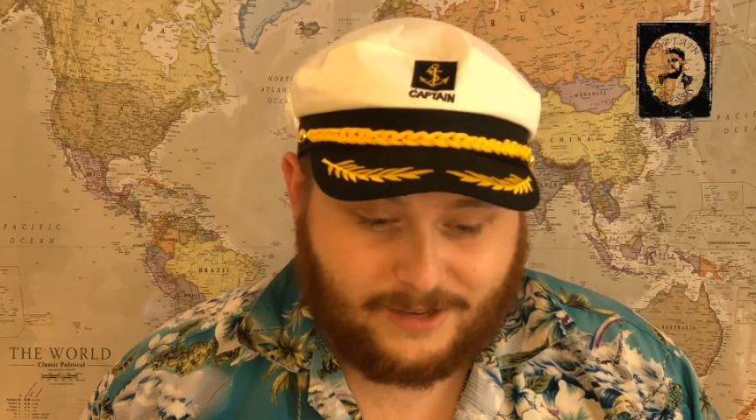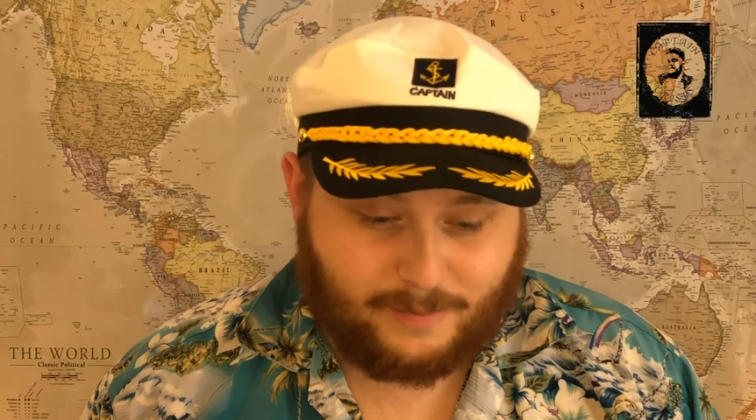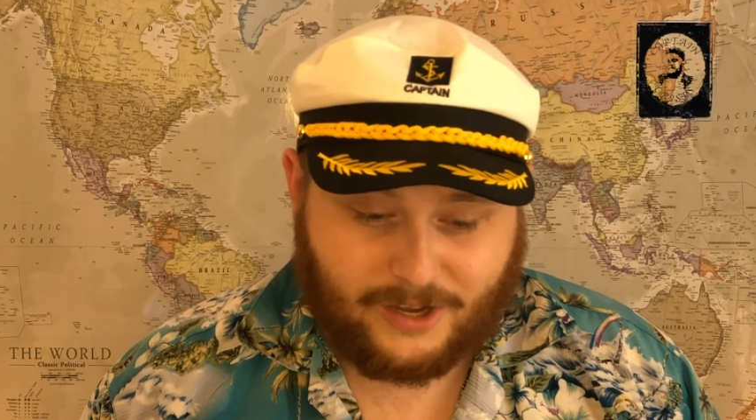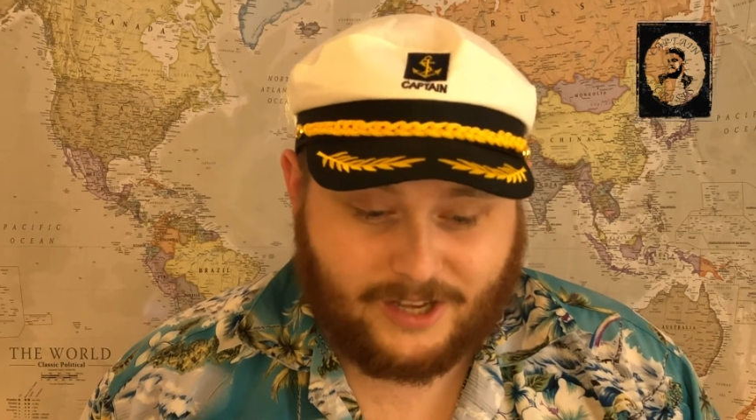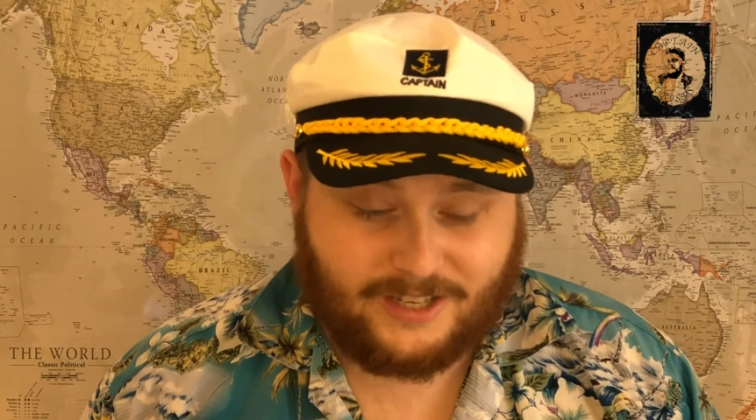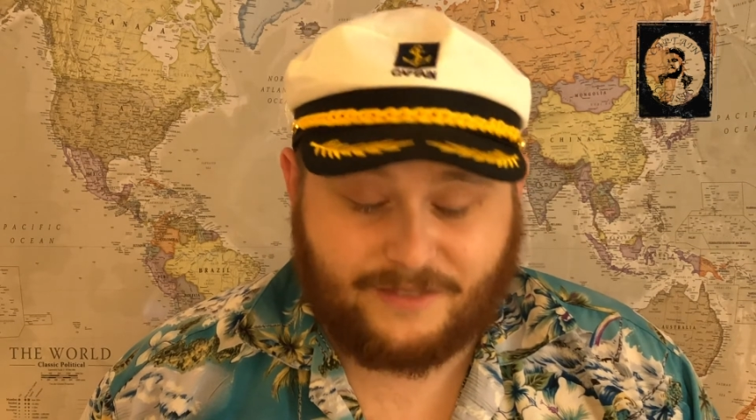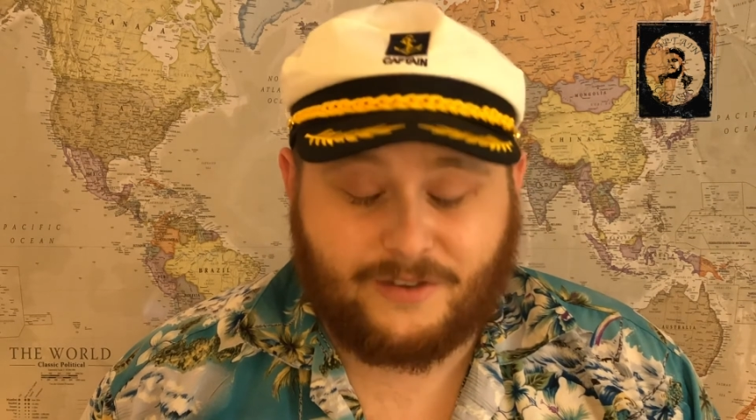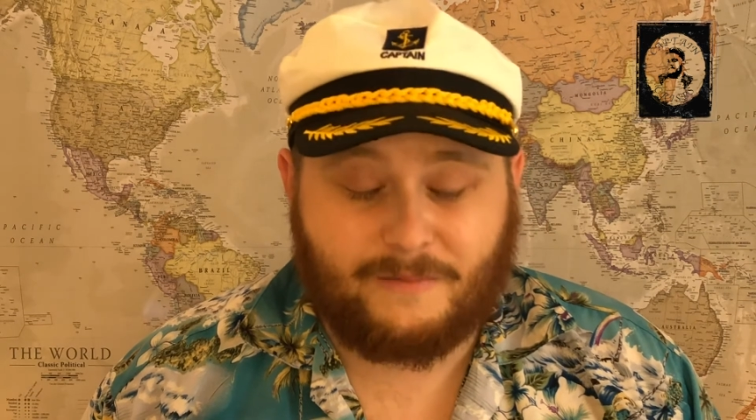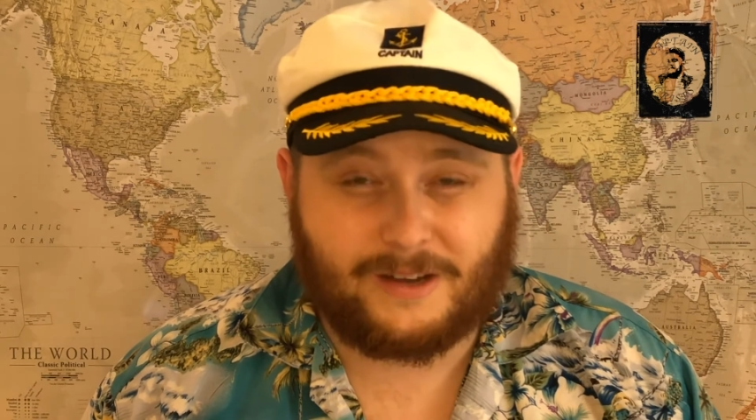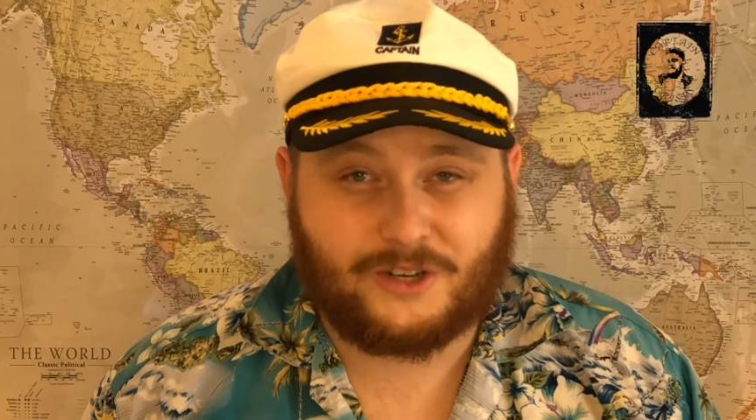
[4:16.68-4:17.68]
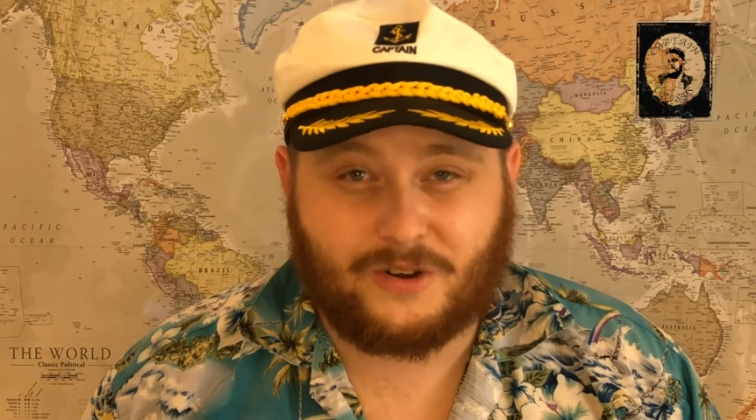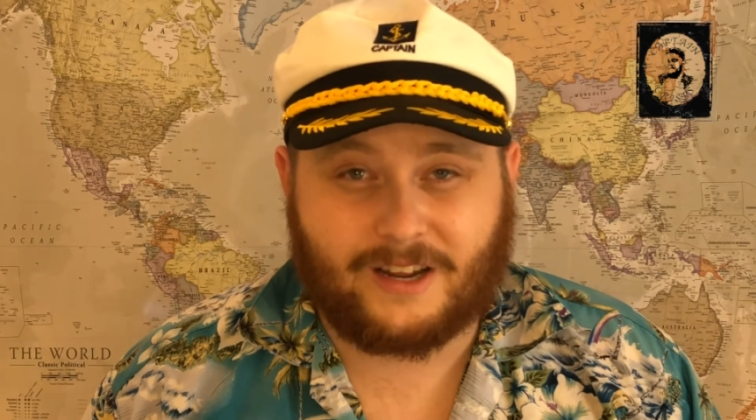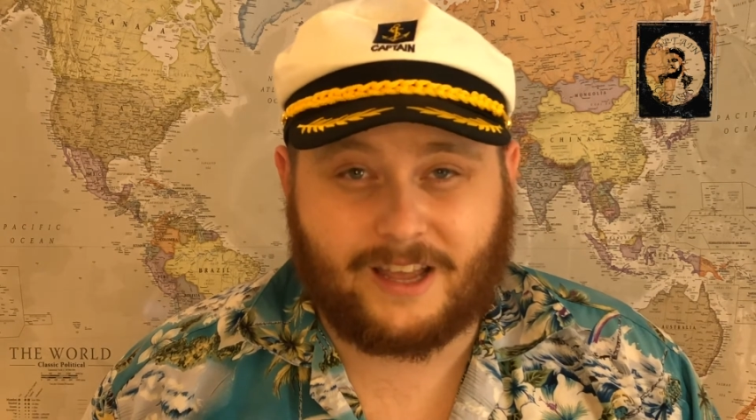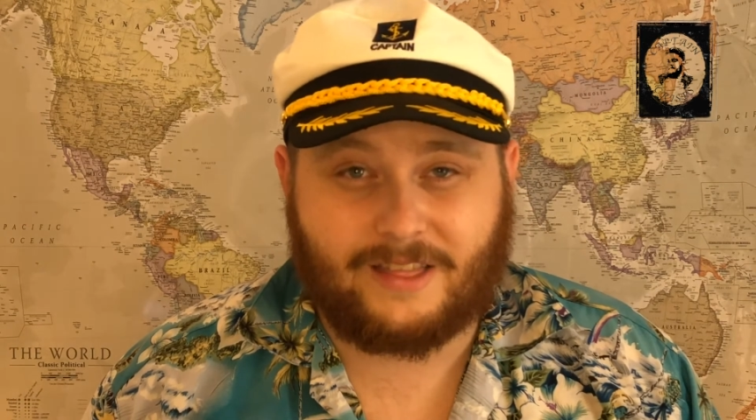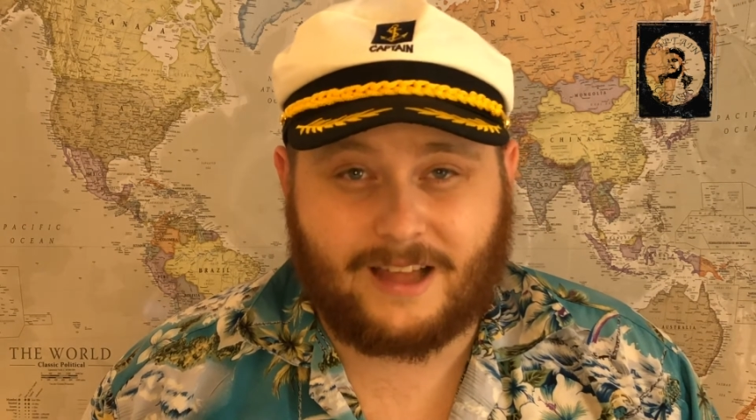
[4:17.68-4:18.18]
Because if you've been
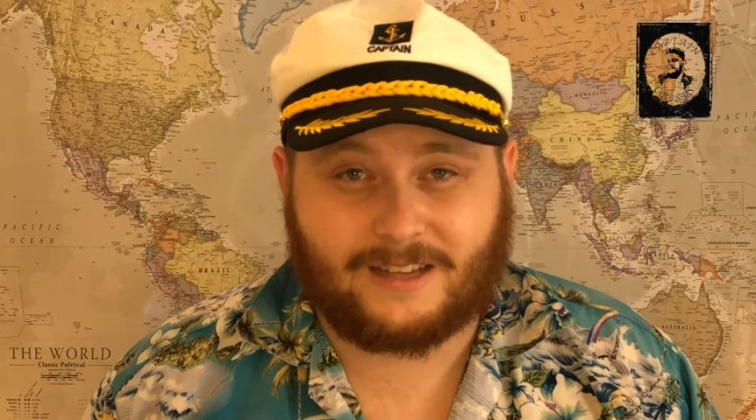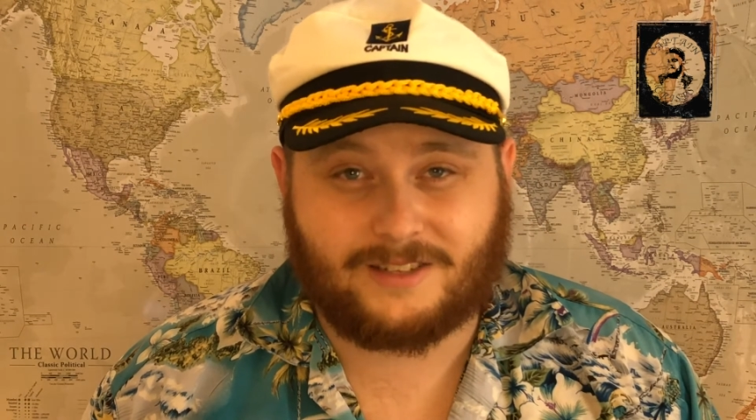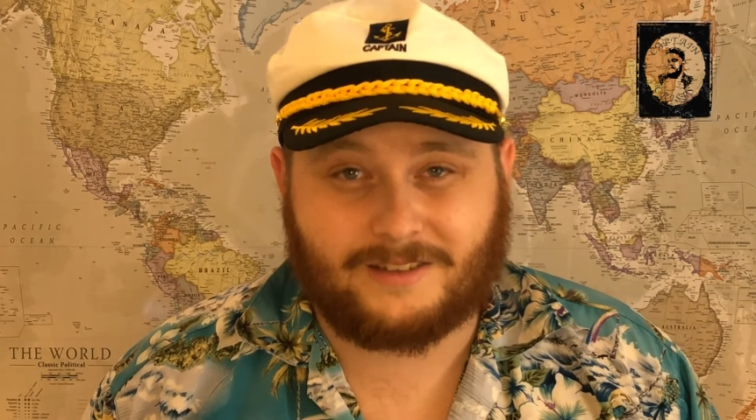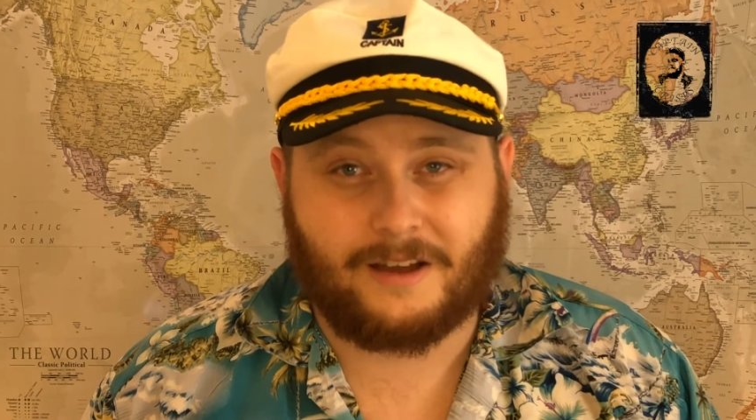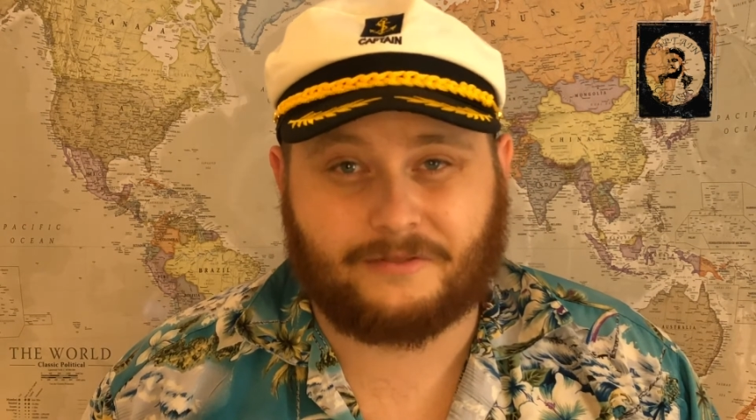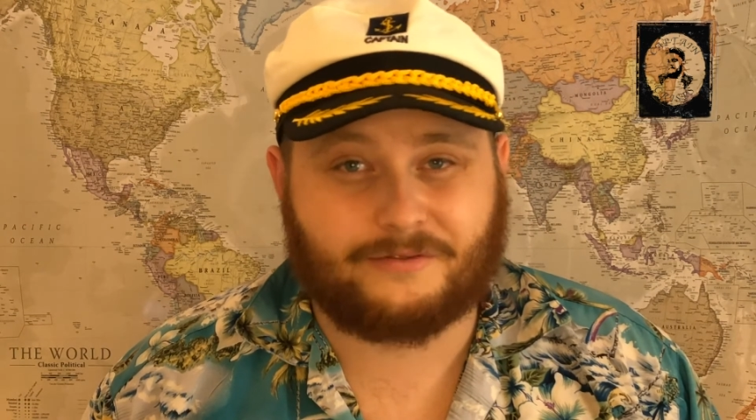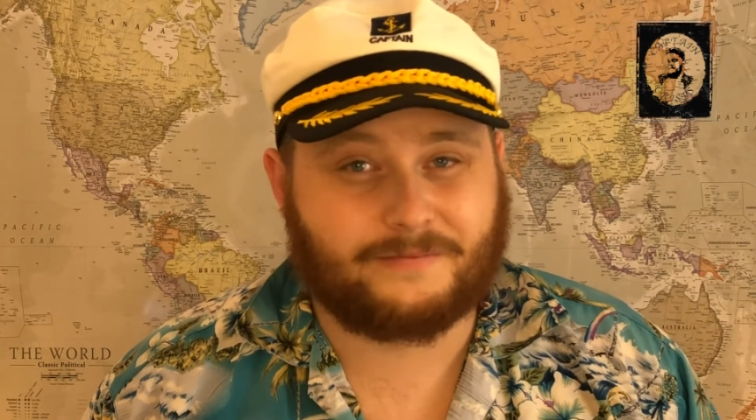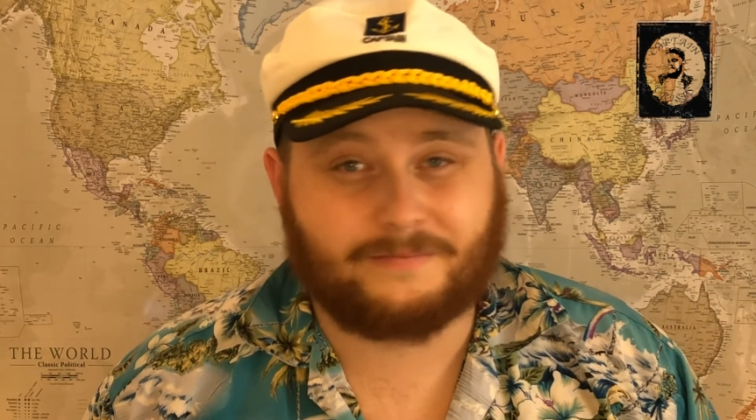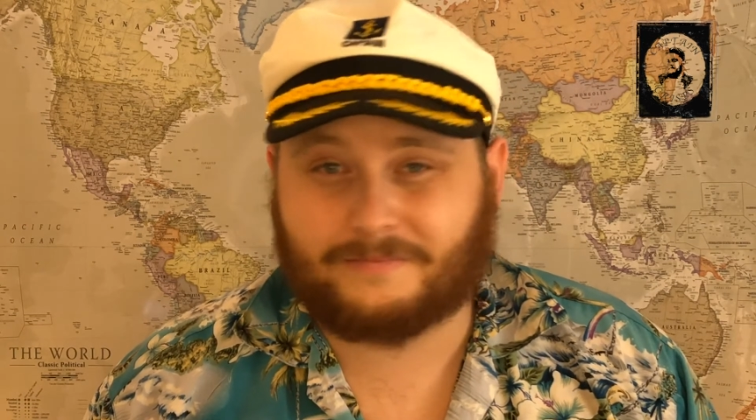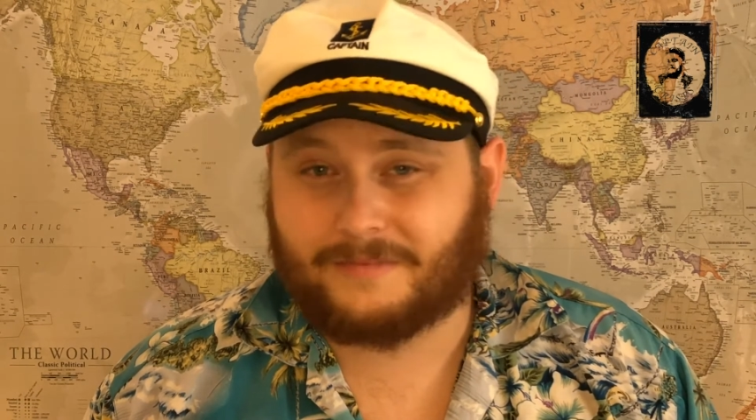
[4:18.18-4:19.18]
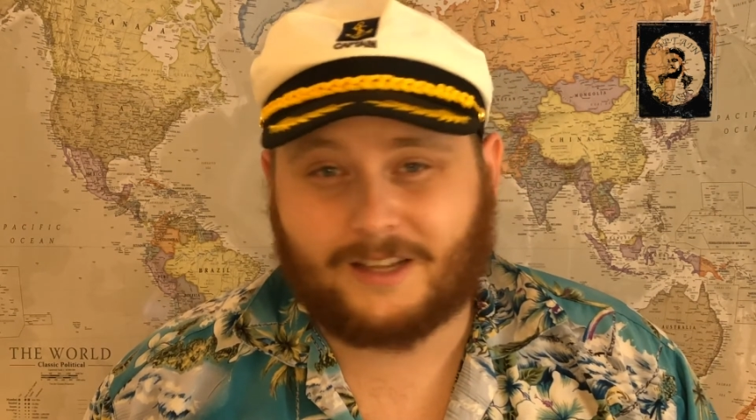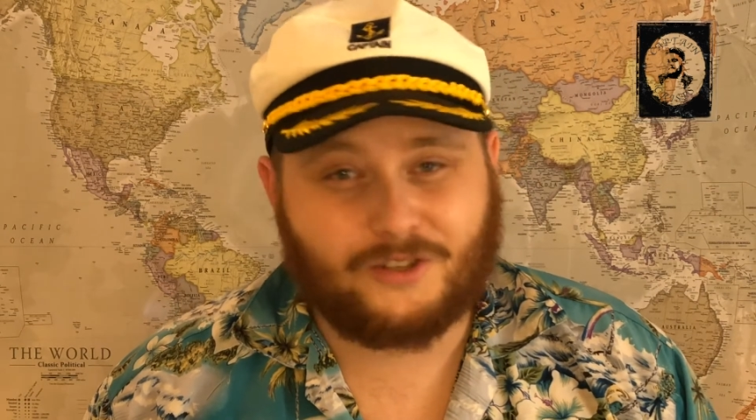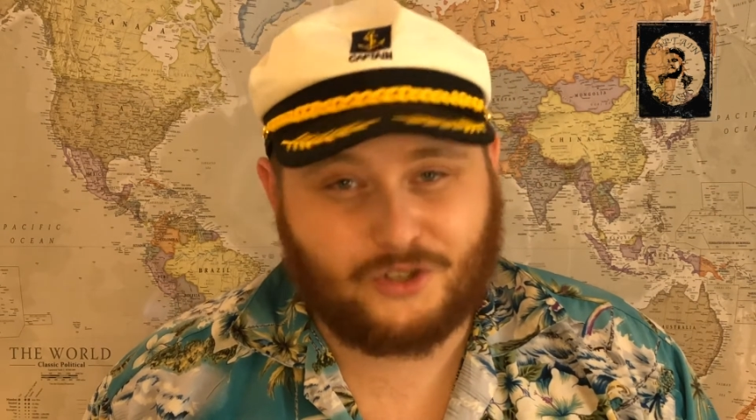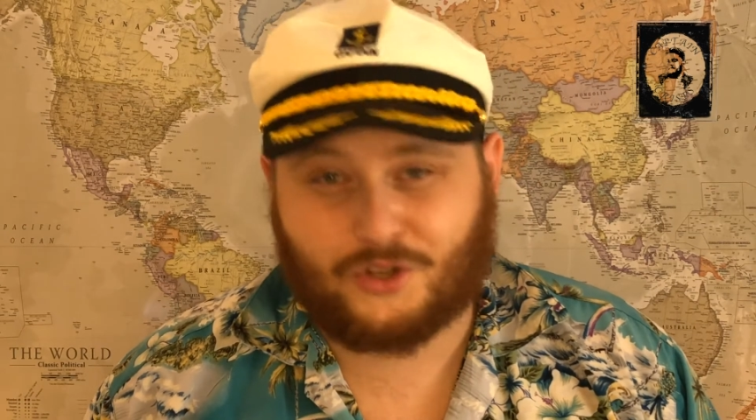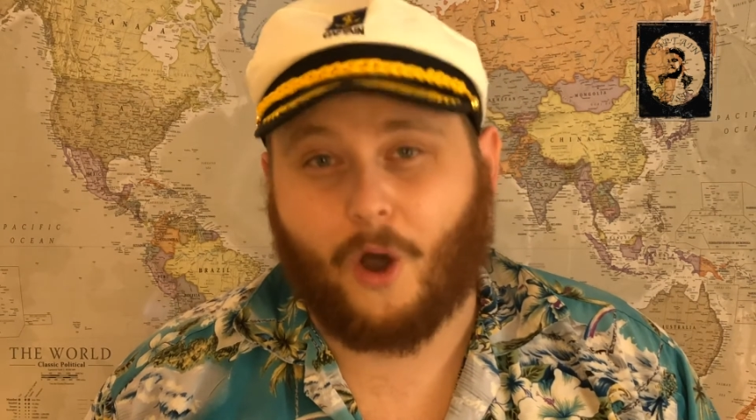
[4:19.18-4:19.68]
drinking that stuff,
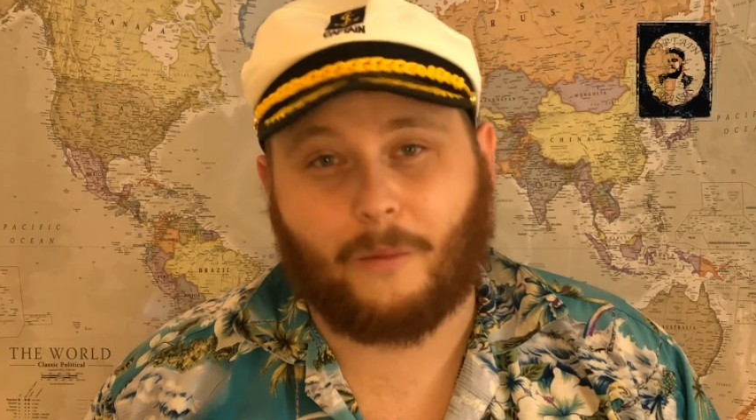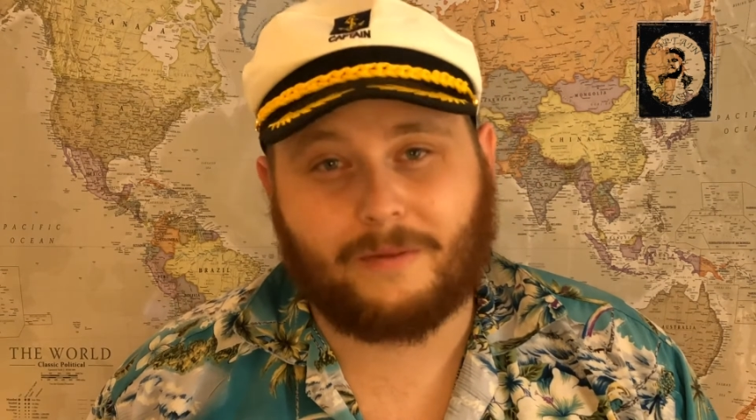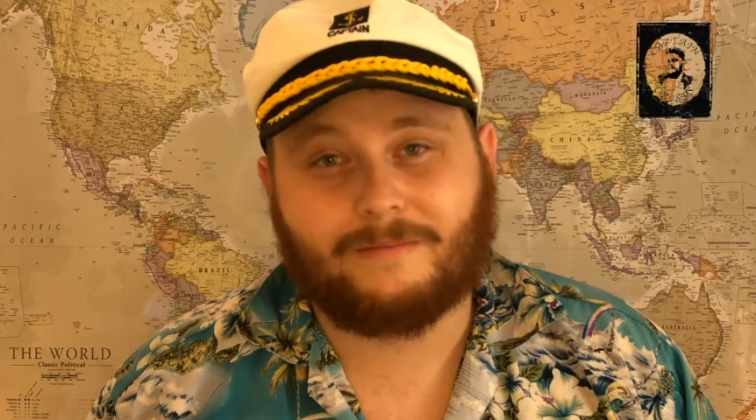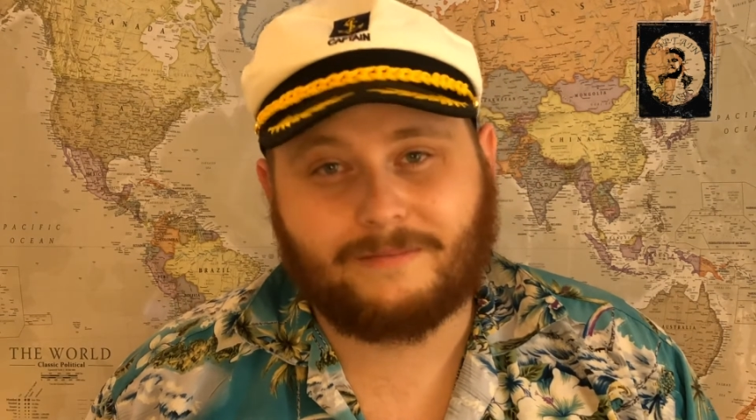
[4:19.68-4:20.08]
stop.